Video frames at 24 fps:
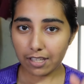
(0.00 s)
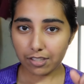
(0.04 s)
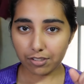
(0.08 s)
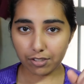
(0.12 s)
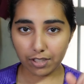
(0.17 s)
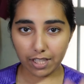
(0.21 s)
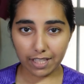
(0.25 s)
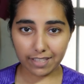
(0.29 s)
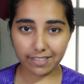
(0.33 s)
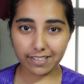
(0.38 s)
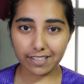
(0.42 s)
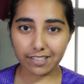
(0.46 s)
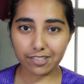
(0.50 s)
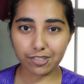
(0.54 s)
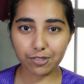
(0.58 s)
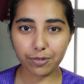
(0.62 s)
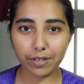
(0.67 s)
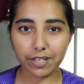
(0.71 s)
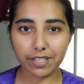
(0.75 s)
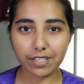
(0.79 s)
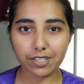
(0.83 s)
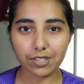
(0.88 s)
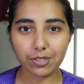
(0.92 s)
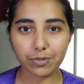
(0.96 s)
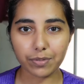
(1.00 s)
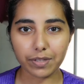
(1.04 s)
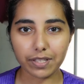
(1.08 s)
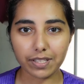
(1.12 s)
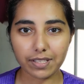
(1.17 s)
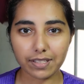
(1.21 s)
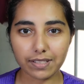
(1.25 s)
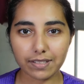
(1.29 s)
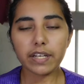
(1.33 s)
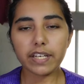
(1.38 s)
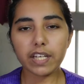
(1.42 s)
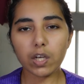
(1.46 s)
So let's get straight into it.
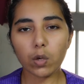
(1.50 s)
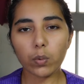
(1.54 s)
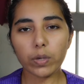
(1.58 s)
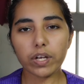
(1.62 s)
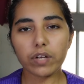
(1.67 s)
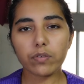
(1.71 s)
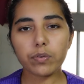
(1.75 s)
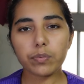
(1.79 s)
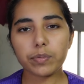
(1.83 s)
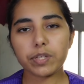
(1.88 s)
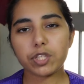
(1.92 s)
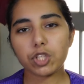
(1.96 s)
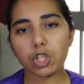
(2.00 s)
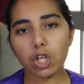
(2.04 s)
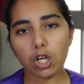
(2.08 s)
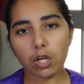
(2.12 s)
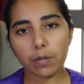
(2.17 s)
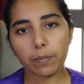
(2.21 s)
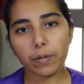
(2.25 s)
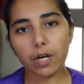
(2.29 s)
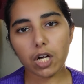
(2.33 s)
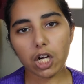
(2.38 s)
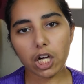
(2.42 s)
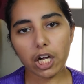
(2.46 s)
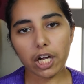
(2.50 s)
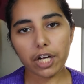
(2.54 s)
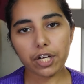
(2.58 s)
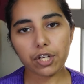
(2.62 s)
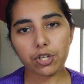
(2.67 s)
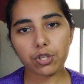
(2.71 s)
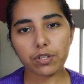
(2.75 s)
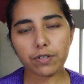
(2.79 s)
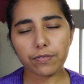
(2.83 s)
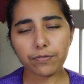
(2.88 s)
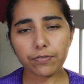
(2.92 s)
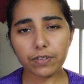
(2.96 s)
Now, whenever we talk about
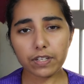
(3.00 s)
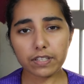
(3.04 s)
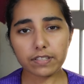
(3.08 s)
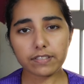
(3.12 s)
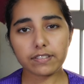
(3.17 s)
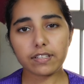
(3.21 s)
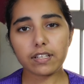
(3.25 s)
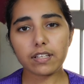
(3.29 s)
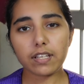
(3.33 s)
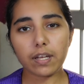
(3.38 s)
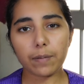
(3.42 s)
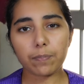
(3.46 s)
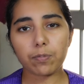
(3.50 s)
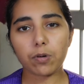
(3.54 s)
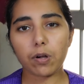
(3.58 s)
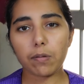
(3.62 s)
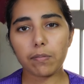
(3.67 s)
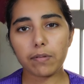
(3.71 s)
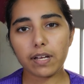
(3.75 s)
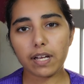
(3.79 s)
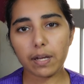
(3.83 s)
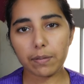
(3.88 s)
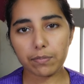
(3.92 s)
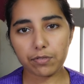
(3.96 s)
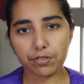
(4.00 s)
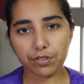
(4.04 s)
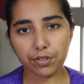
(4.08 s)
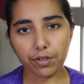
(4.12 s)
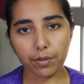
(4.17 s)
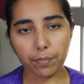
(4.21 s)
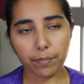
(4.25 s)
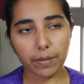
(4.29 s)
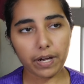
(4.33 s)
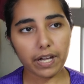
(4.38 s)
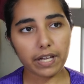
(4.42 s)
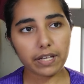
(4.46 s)
cardio, the first thing that probably comes to
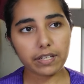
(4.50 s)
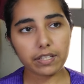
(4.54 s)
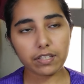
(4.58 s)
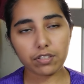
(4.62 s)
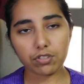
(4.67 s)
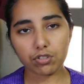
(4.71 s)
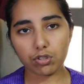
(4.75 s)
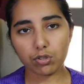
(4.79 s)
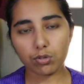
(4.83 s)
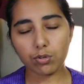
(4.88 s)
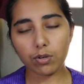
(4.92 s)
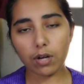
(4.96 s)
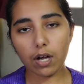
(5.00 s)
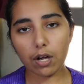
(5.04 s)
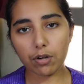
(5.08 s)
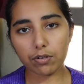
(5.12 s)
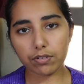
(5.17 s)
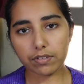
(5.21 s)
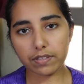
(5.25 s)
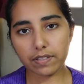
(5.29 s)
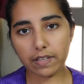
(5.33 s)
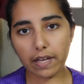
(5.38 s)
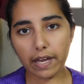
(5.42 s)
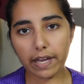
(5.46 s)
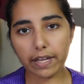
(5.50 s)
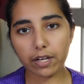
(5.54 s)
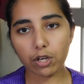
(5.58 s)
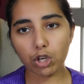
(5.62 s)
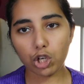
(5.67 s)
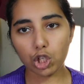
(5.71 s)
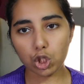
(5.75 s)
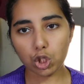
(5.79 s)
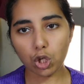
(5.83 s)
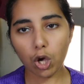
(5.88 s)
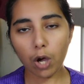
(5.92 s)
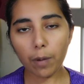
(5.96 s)
your mind is to go outside
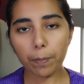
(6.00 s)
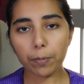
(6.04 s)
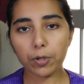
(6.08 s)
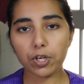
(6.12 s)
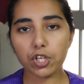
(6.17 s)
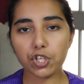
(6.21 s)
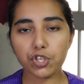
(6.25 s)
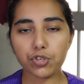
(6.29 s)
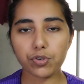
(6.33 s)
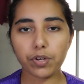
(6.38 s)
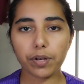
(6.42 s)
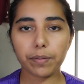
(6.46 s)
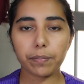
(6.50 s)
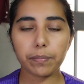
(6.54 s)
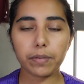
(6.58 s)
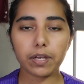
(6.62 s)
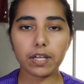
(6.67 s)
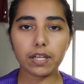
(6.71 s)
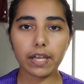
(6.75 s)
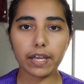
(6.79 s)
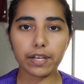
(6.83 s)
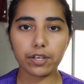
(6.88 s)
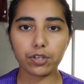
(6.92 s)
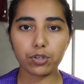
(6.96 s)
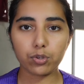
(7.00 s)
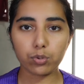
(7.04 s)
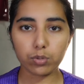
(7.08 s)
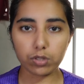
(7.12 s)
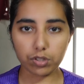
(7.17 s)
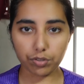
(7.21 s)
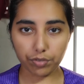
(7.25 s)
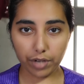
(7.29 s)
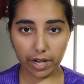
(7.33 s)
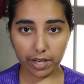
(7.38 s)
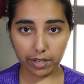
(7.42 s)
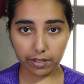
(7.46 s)
or to hop on a treadmill and do
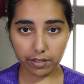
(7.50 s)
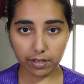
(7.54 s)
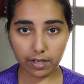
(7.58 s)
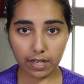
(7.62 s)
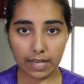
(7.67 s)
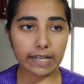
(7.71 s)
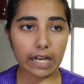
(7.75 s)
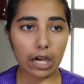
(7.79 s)
a run.